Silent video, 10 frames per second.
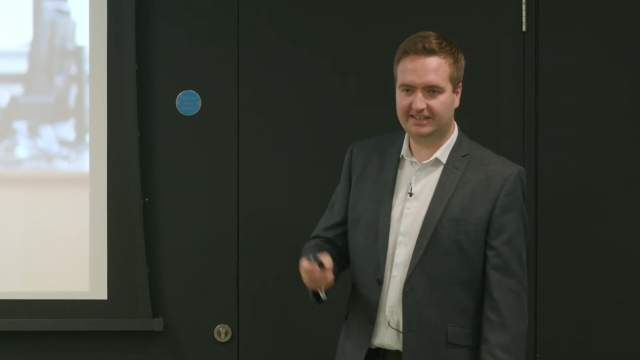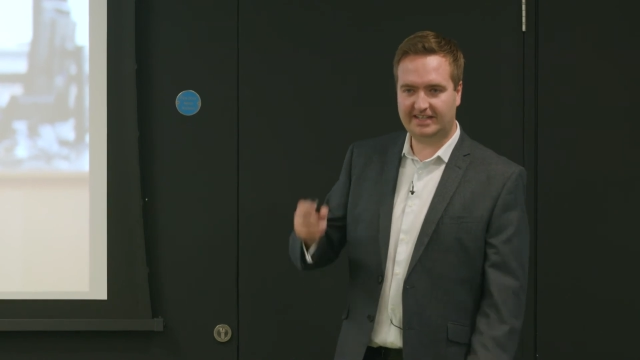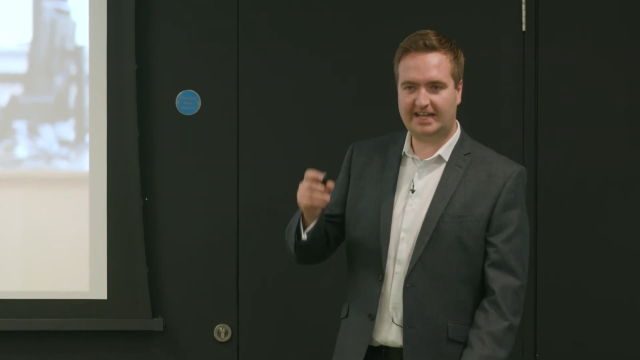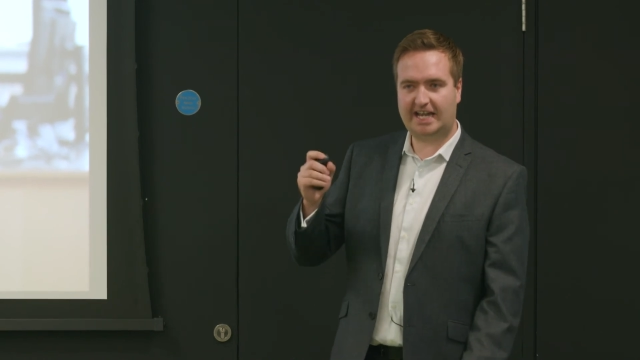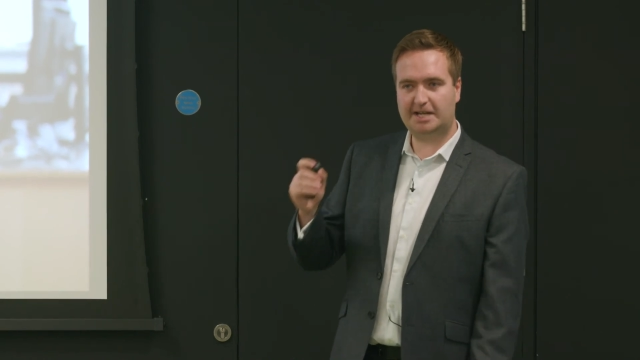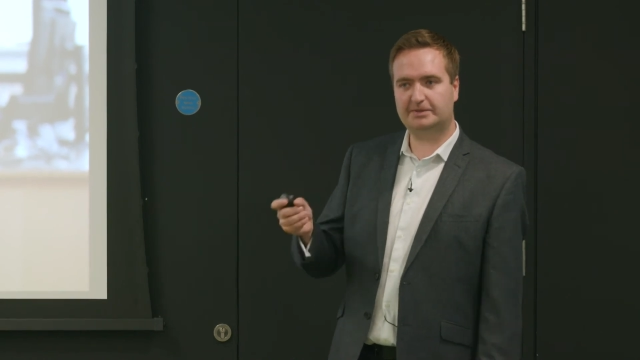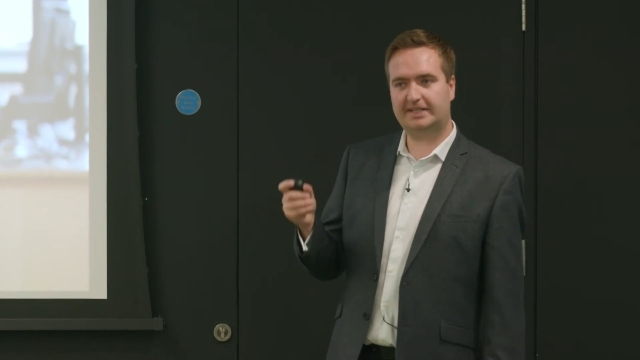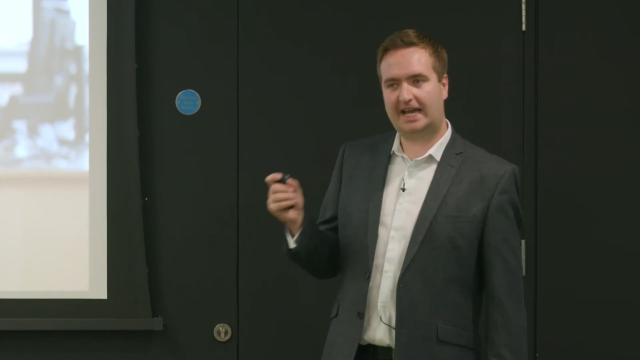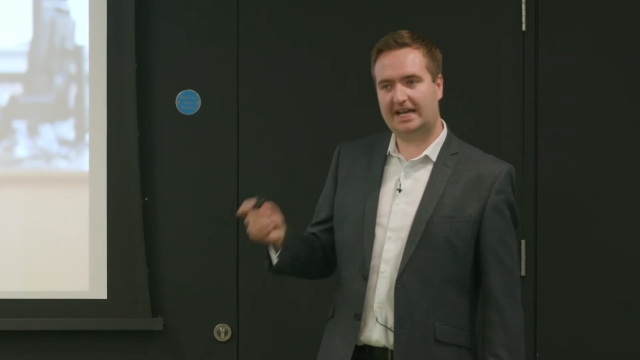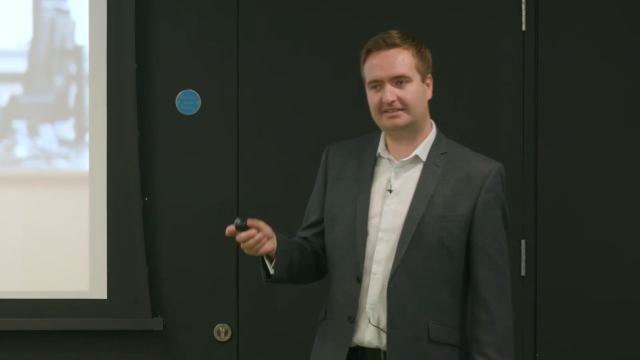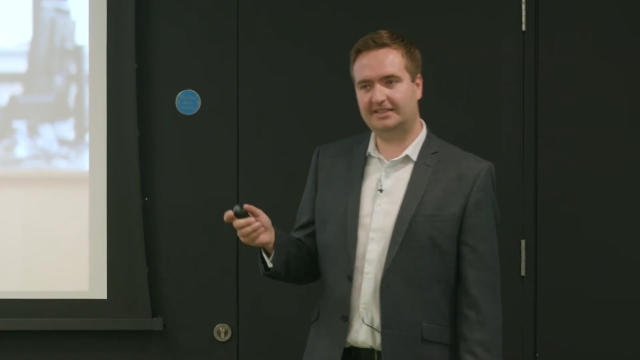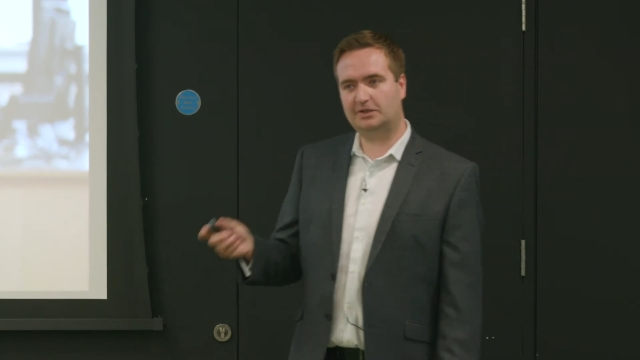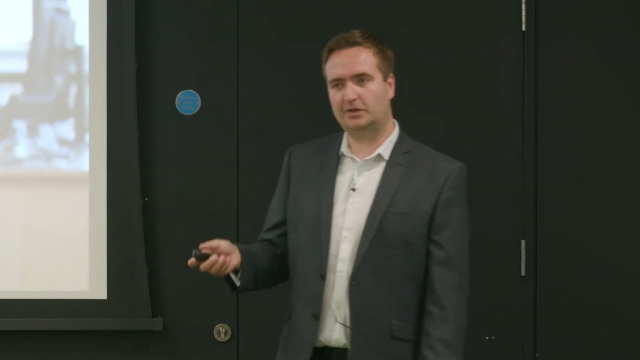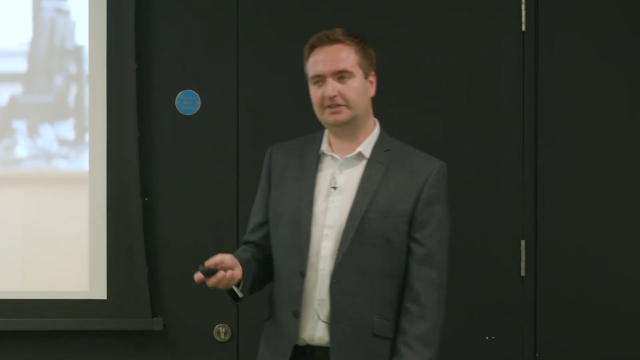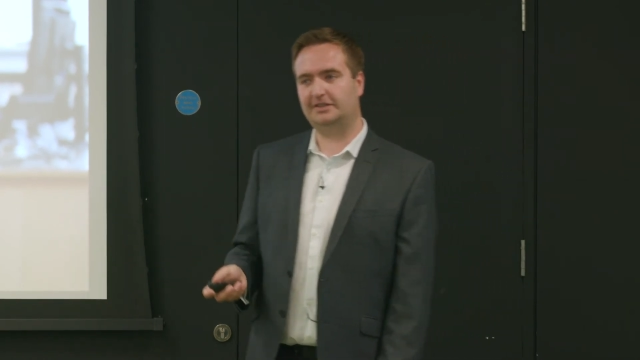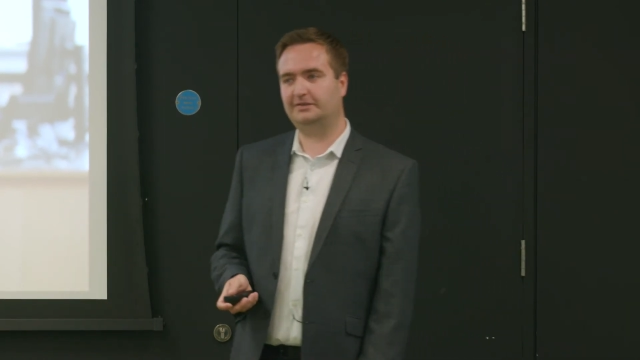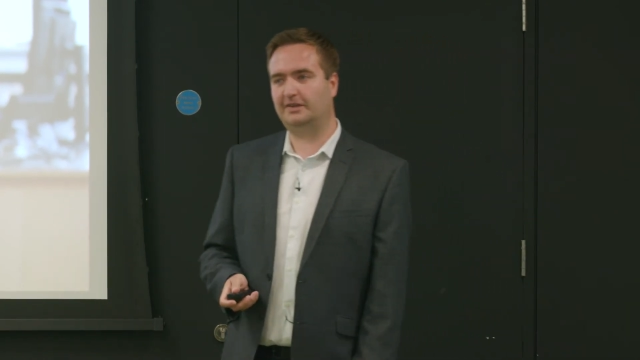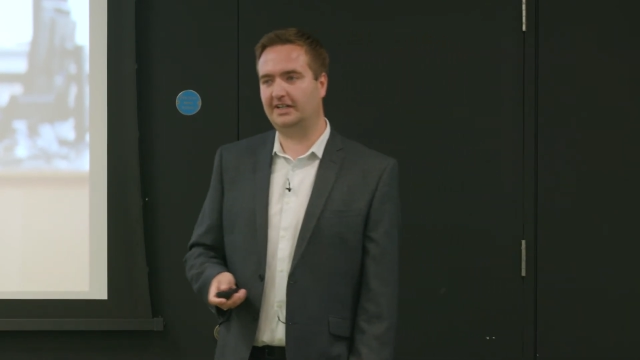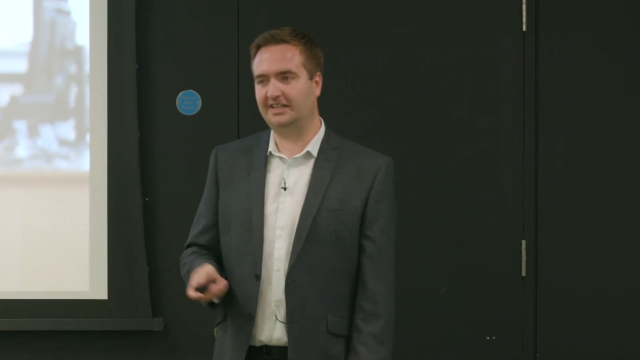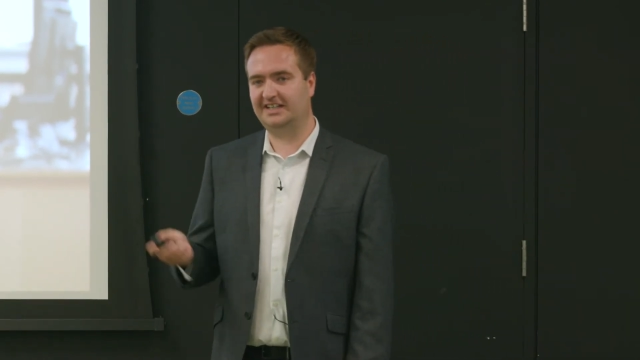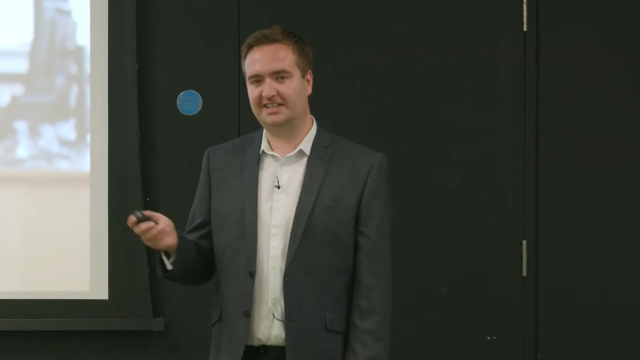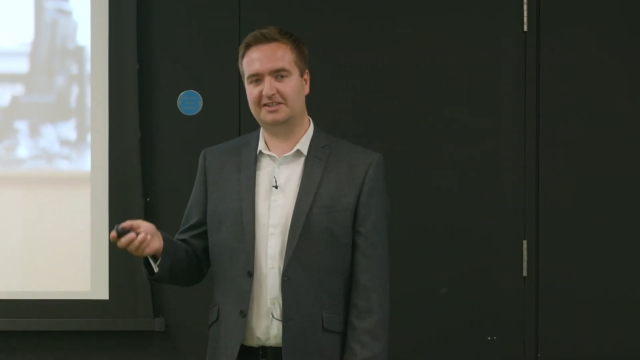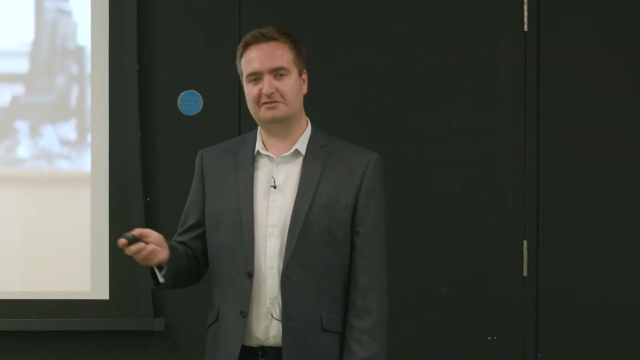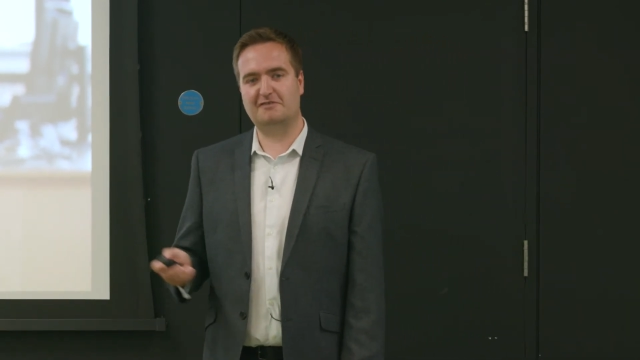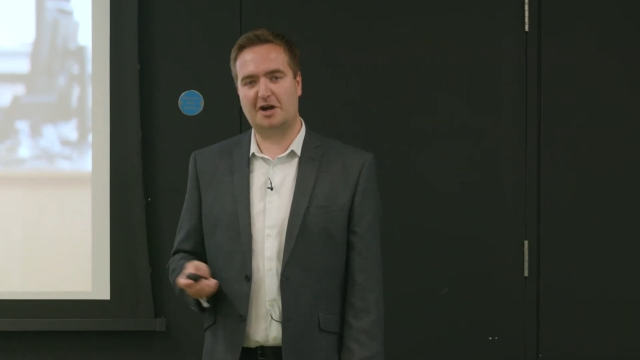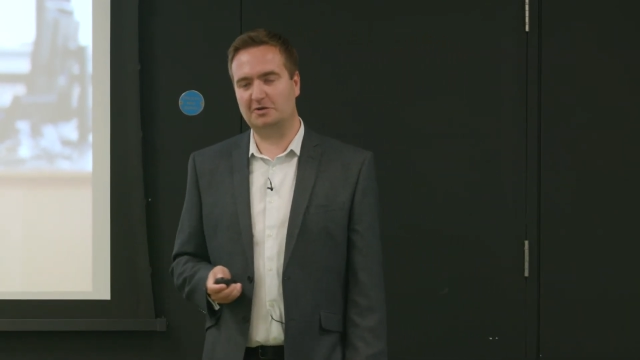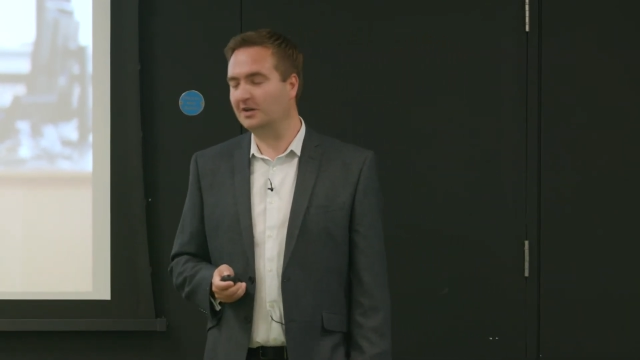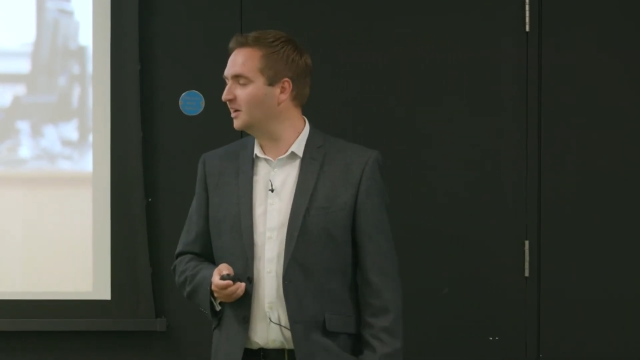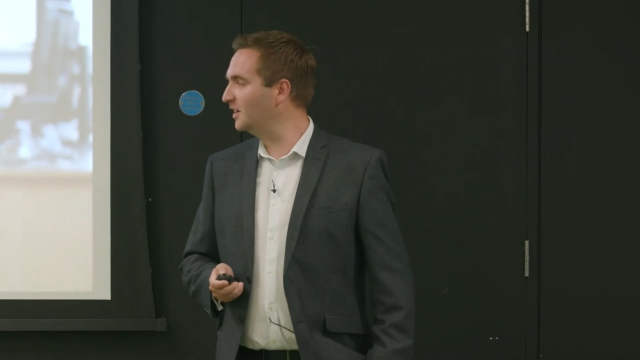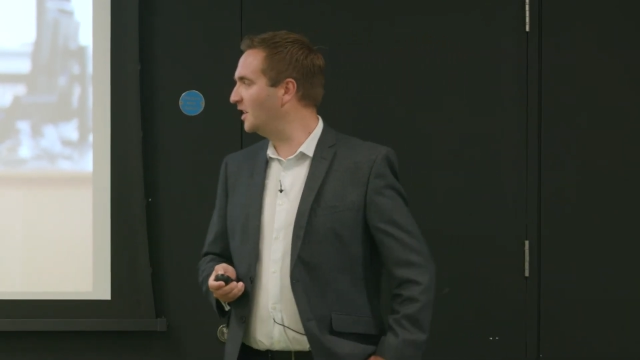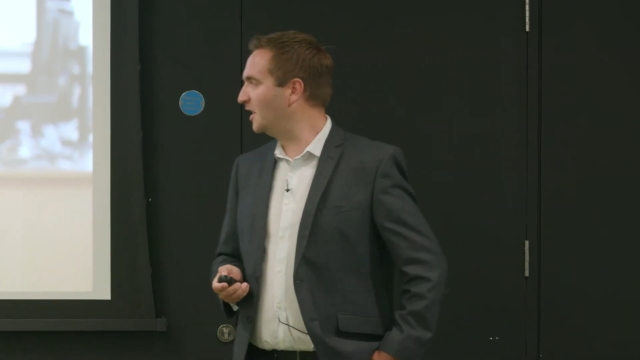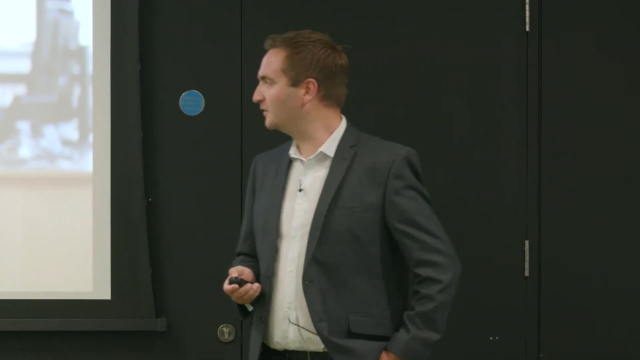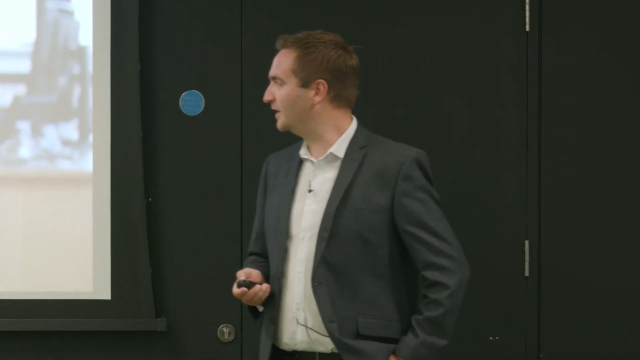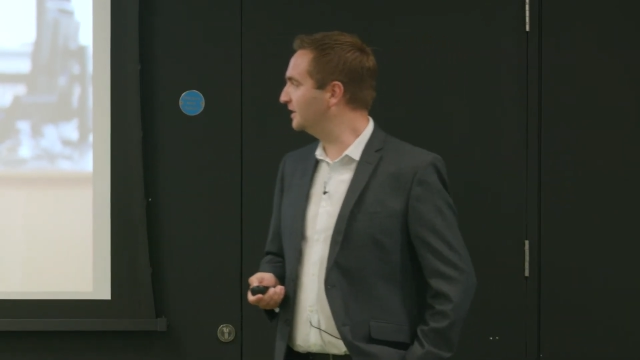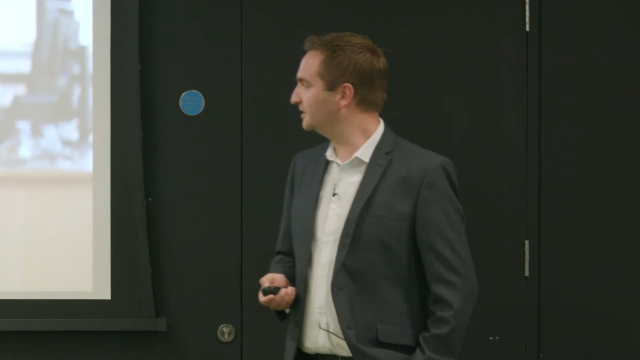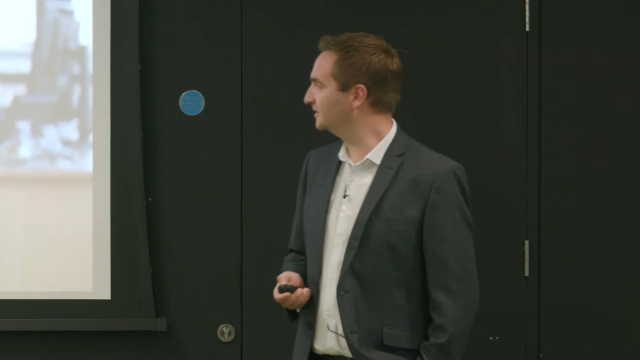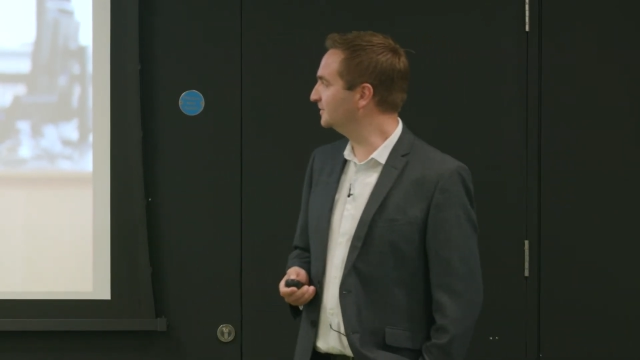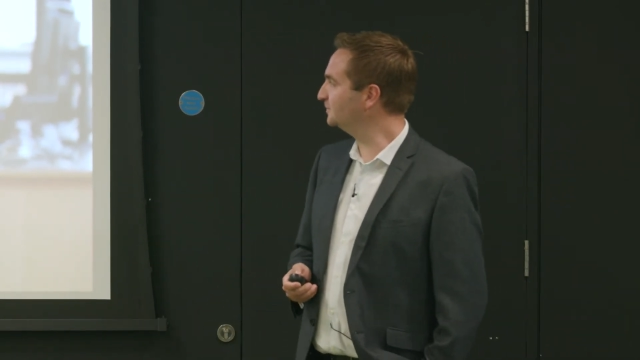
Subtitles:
They're able to actually quantify the role of this.